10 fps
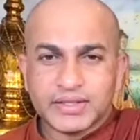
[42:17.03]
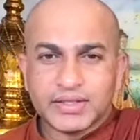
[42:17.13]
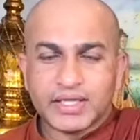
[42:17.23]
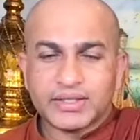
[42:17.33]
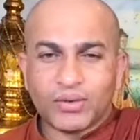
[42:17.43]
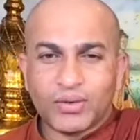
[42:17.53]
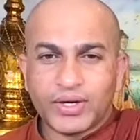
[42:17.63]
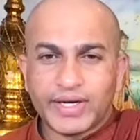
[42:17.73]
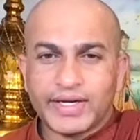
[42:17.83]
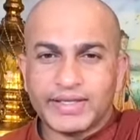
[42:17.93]
that
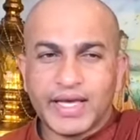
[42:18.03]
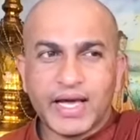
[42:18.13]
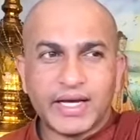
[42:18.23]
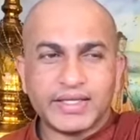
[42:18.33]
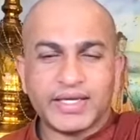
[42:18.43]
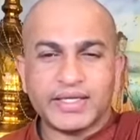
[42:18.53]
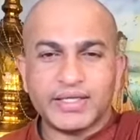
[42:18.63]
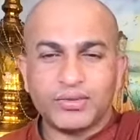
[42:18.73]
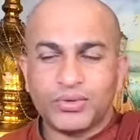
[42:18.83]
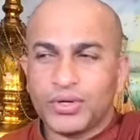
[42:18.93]
already there, then
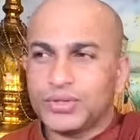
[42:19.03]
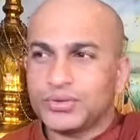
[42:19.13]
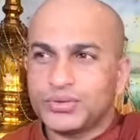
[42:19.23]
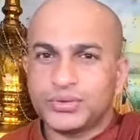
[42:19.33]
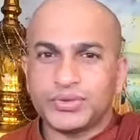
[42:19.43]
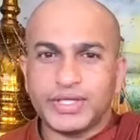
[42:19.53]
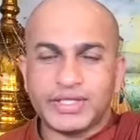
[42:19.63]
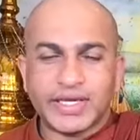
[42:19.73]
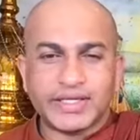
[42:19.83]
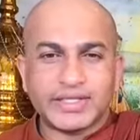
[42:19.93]
you're going to do
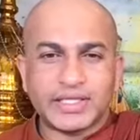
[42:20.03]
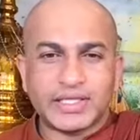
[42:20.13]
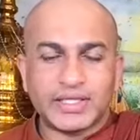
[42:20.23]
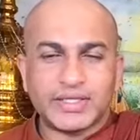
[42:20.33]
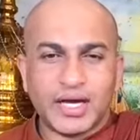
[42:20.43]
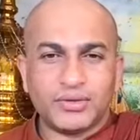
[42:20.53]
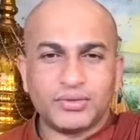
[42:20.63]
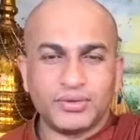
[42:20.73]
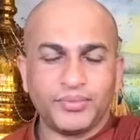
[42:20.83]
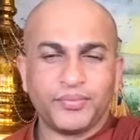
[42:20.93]
it and settle
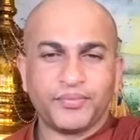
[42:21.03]
down.